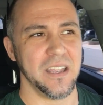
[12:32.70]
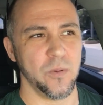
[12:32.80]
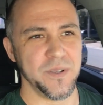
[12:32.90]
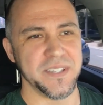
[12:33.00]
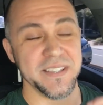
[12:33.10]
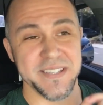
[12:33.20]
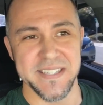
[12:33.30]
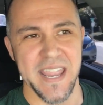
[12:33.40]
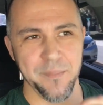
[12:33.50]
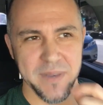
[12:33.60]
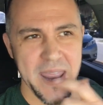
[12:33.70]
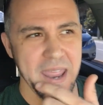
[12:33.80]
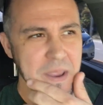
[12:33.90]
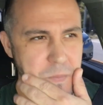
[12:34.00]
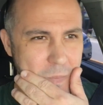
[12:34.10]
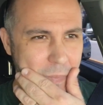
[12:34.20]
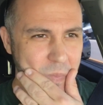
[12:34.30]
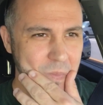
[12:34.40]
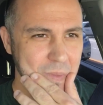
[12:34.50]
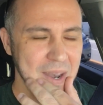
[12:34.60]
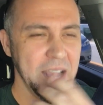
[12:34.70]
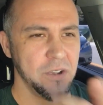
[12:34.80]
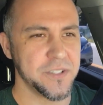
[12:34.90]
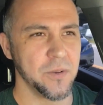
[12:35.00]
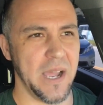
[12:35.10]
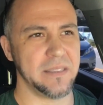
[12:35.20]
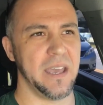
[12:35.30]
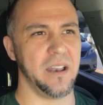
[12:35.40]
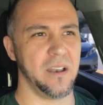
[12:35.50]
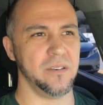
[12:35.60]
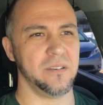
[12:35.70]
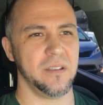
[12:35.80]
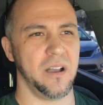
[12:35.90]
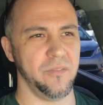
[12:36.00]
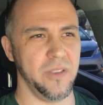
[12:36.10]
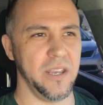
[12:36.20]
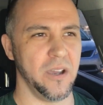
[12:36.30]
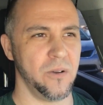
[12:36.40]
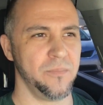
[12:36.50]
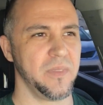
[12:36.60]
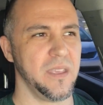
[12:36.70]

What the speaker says: was in the same day, and I also got that on video,